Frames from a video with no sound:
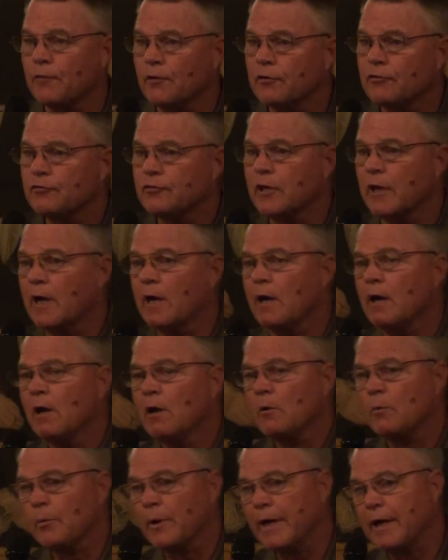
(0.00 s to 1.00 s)
first
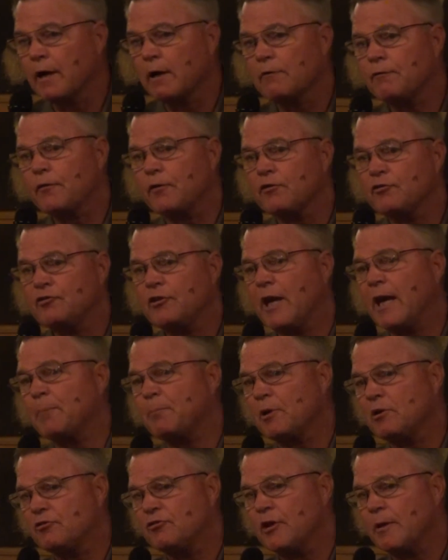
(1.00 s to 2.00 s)

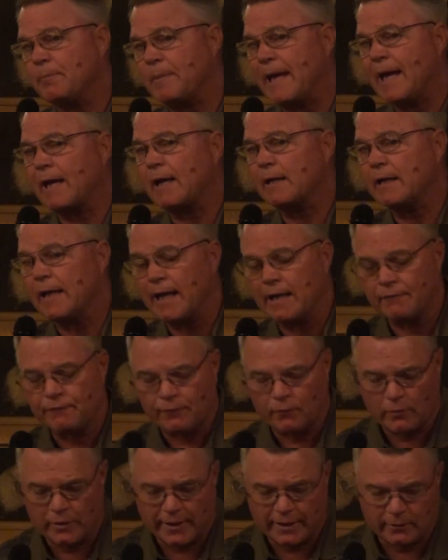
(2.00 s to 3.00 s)
championship back in
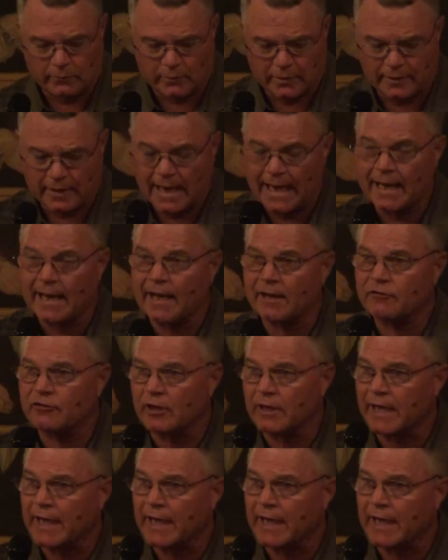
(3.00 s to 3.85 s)
'94, and that one of the highlights.